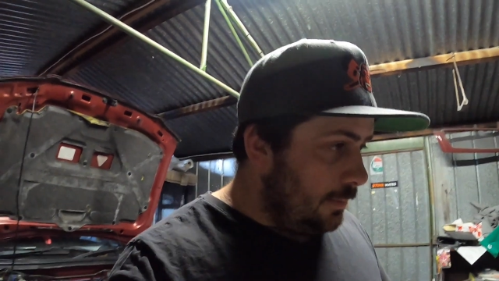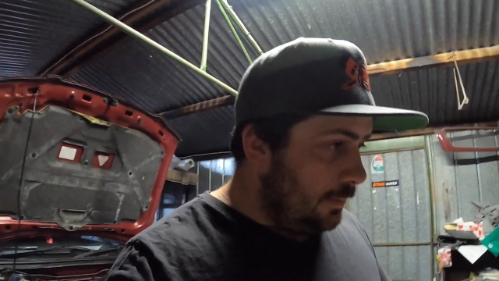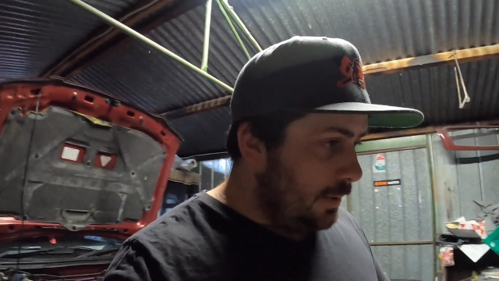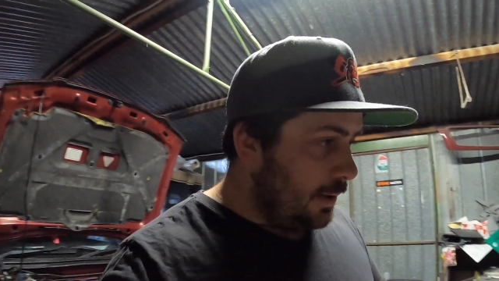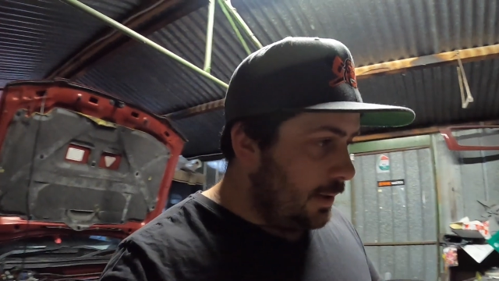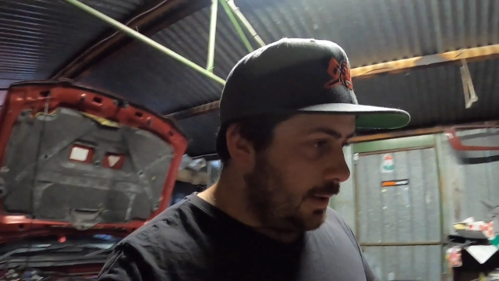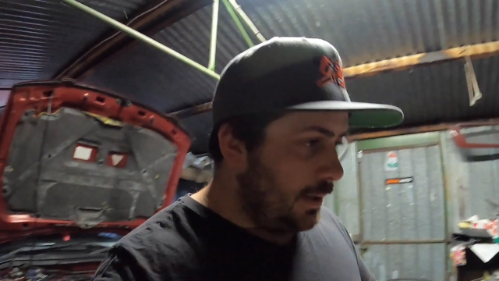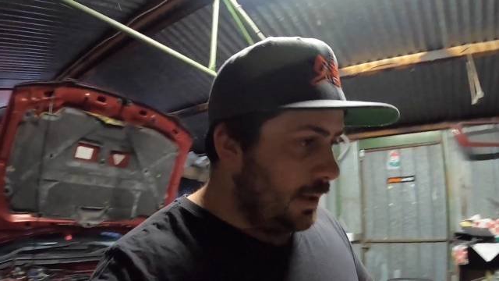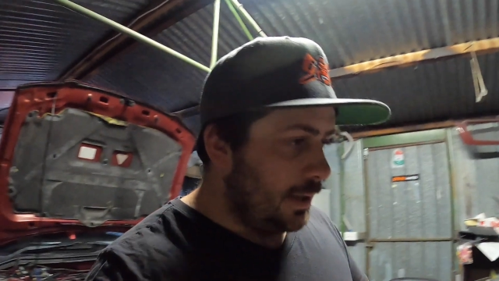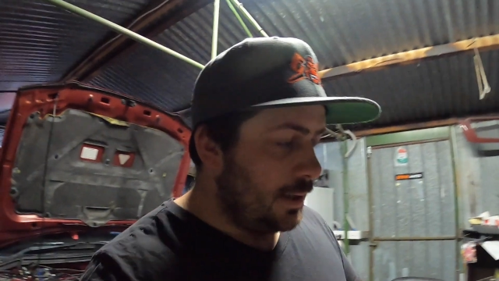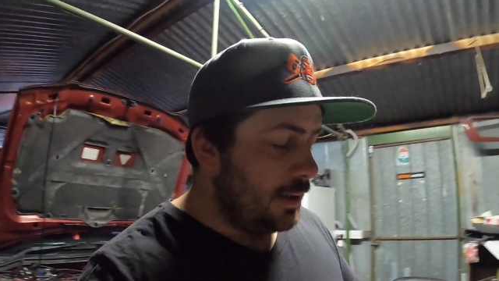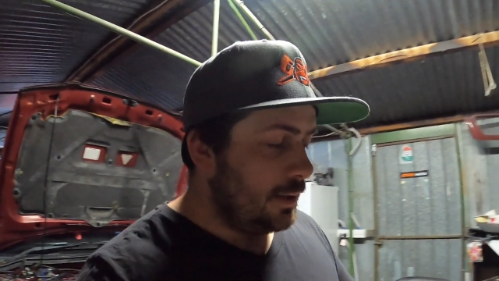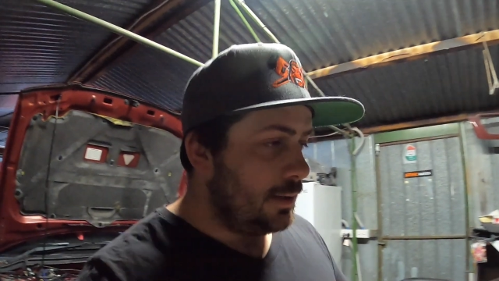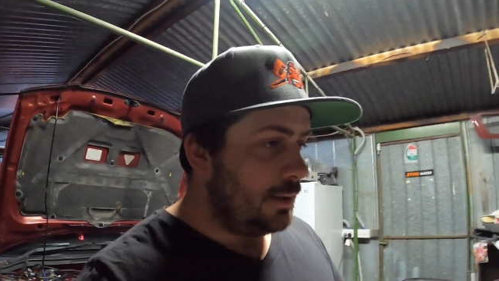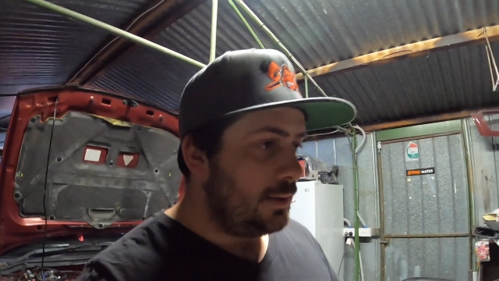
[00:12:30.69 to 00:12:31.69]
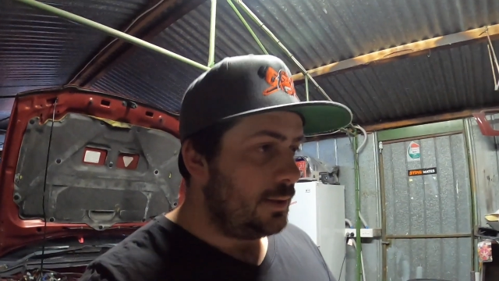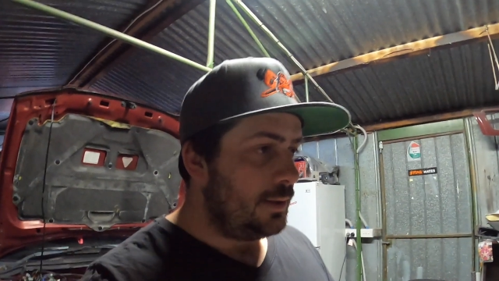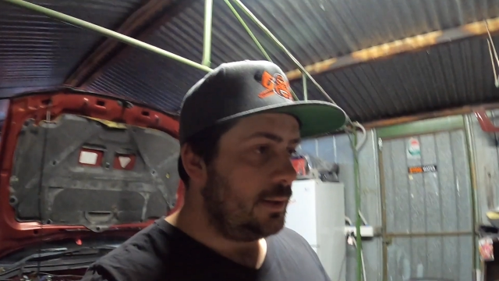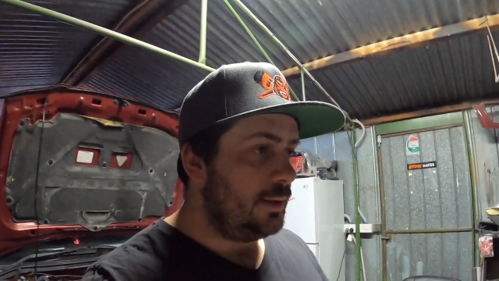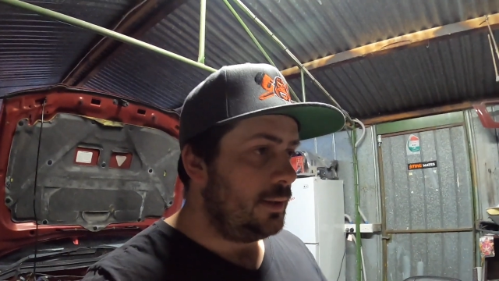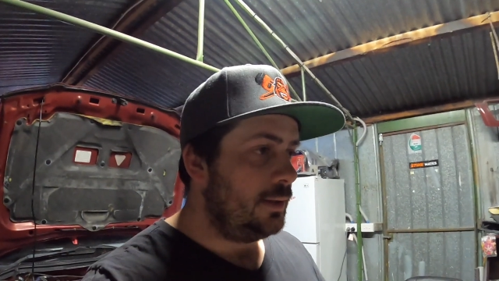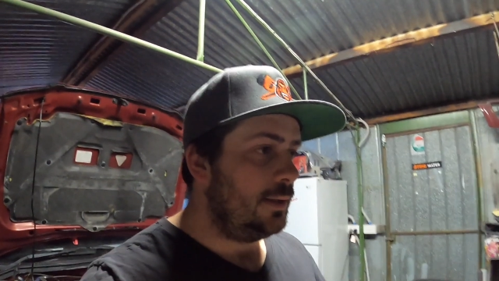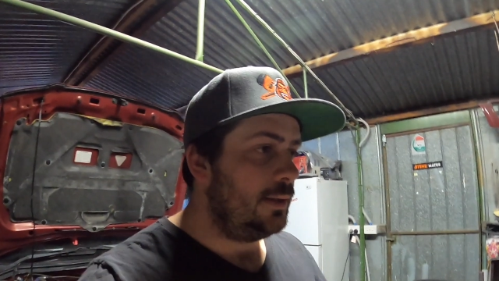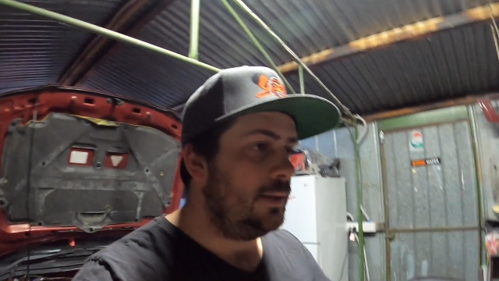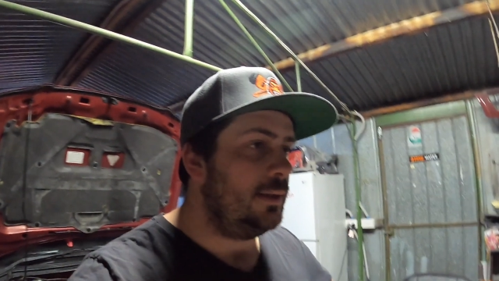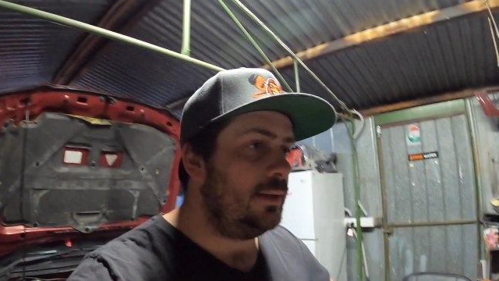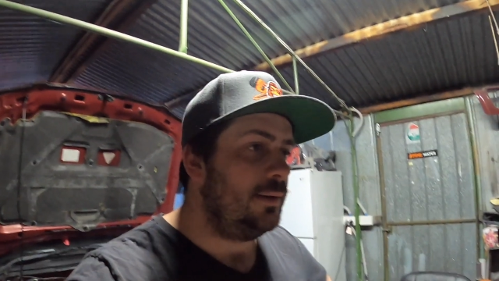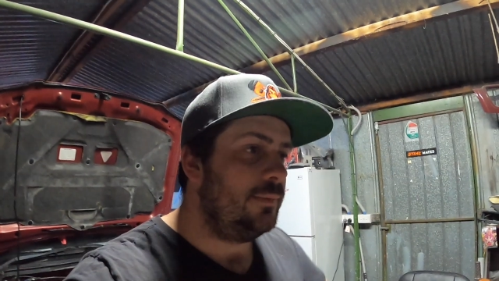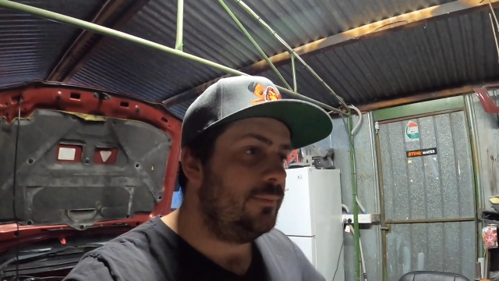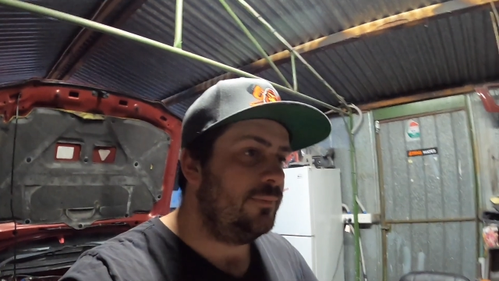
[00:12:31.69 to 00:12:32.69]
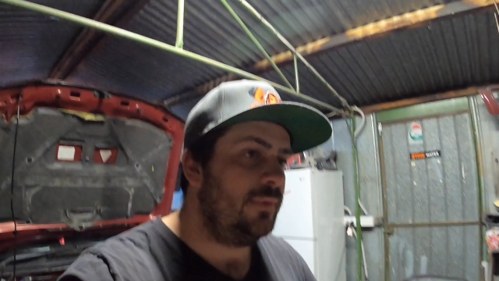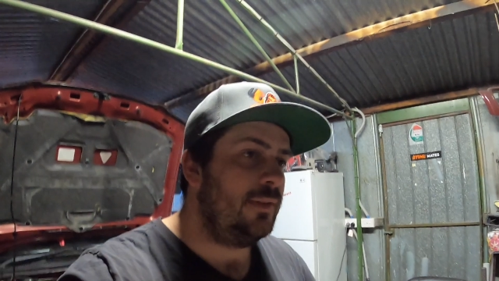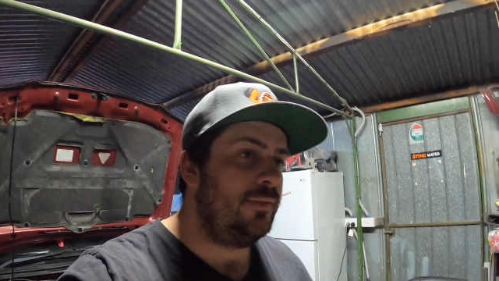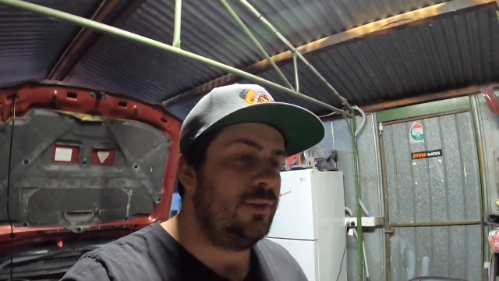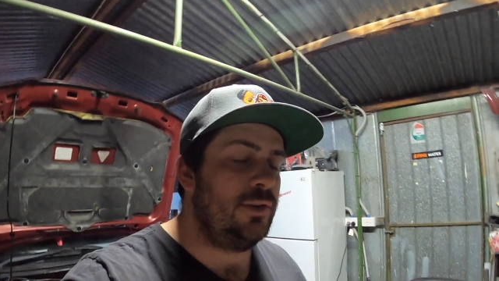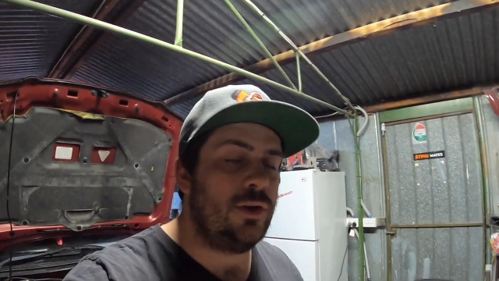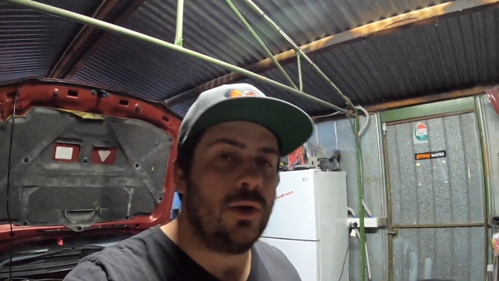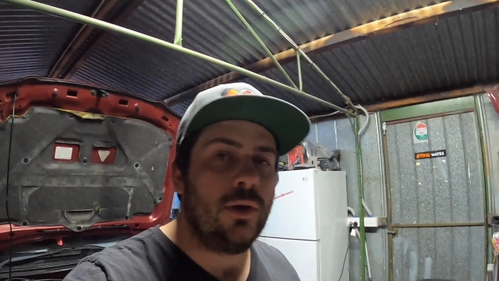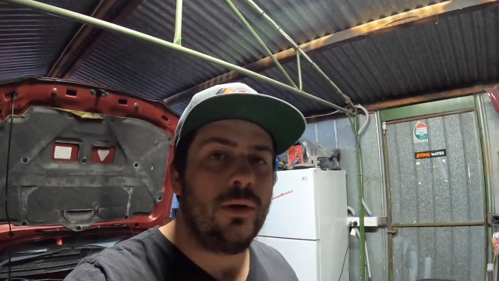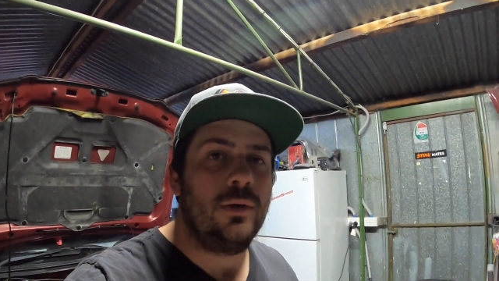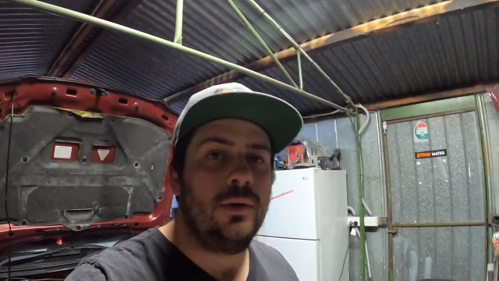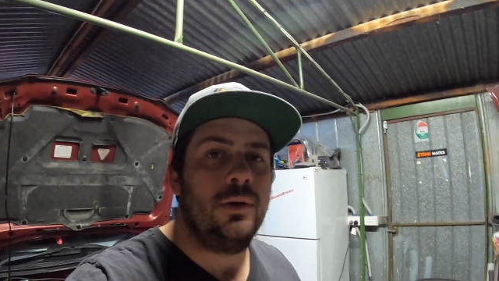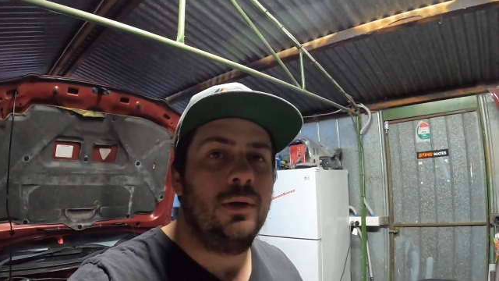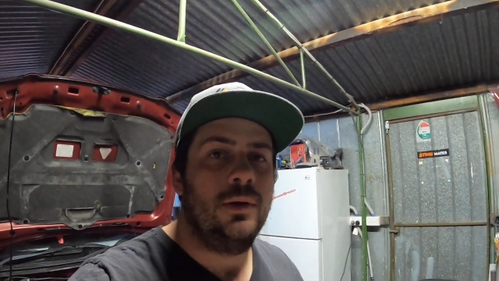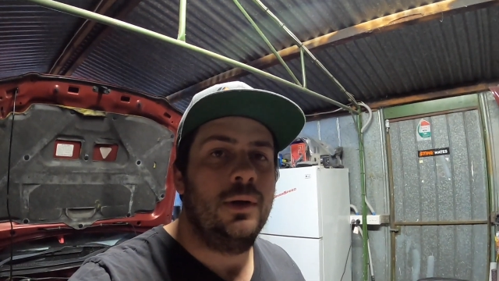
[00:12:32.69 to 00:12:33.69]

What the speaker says: But yeah, if you know